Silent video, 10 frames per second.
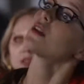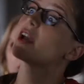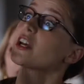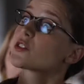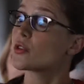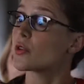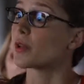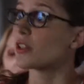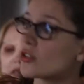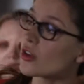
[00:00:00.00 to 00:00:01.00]
Let me ask you
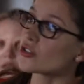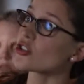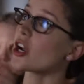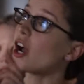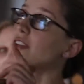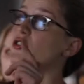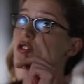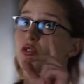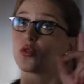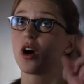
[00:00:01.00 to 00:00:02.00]
something. Should I
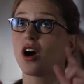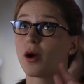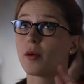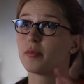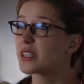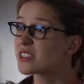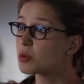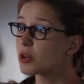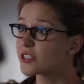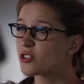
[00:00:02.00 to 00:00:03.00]
do
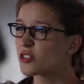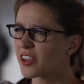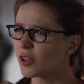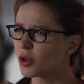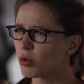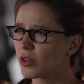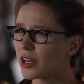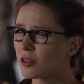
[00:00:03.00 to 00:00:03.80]
Beastie Boys? Do you think I could pull